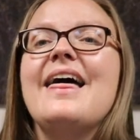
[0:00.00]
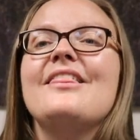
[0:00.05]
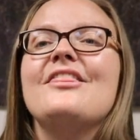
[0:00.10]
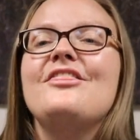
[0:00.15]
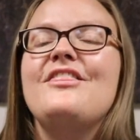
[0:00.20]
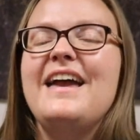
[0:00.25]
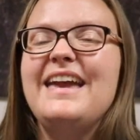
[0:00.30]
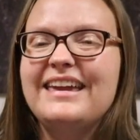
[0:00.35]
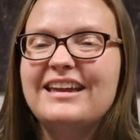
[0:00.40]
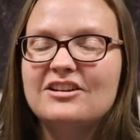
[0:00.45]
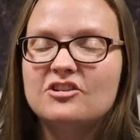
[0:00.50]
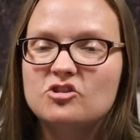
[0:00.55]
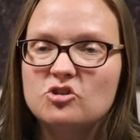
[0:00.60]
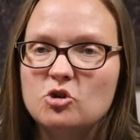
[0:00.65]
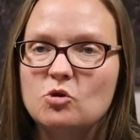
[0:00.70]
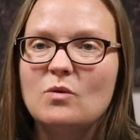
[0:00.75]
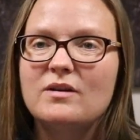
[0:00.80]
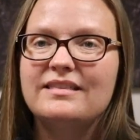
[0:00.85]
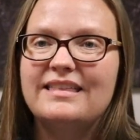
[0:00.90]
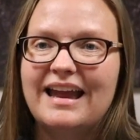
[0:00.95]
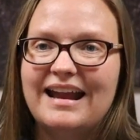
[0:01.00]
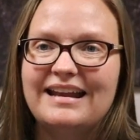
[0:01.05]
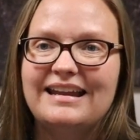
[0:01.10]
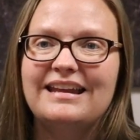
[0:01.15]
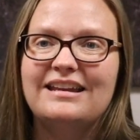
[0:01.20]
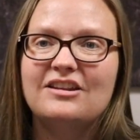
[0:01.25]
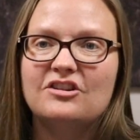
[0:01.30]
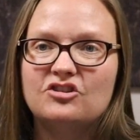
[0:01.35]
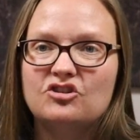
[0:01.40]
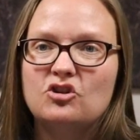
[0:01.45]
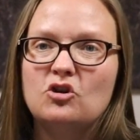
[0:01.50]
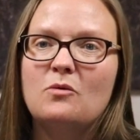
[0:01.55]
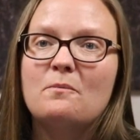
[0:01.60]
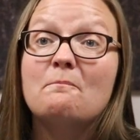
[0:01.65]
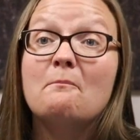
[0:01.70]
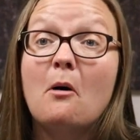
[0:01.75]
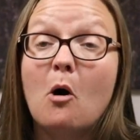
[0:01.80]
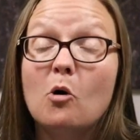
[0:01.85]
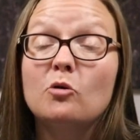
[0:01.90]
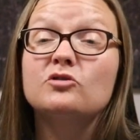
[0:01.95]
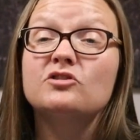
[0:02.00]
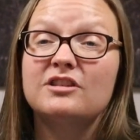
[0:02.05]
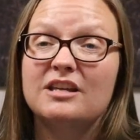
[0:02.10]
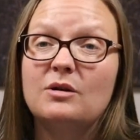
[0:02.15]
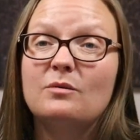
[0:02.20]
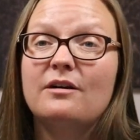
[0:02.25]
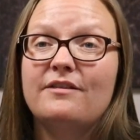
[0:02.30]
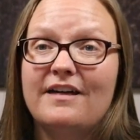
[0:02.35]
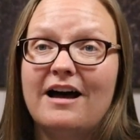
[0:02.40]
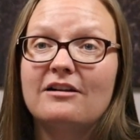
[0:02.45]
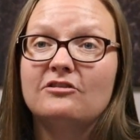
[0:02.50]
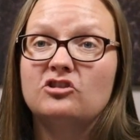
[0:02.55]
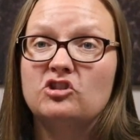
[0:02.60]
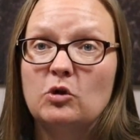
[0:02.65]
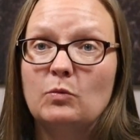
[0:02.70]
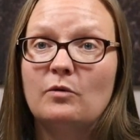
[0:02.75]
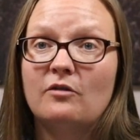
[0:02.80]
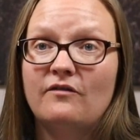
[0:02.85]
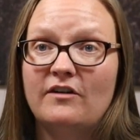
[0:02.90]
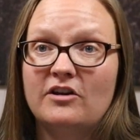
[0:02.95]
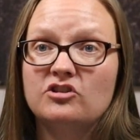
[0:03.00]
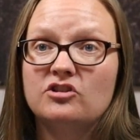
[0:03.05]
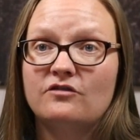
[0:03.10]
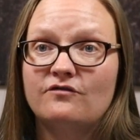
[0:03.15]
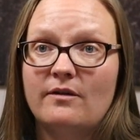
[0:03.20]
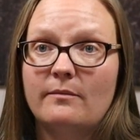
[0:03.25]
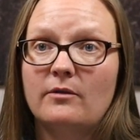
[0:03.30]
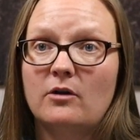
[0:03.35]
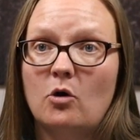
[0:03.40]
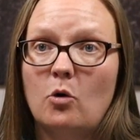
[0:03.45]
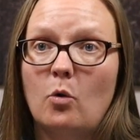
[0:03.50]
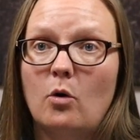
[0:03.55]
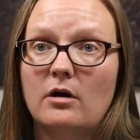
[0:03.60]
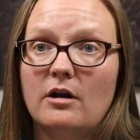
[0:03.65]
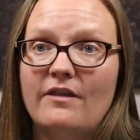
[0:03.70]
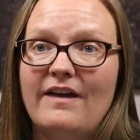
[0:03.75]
they can do what they need to do mostly without supervision from the court.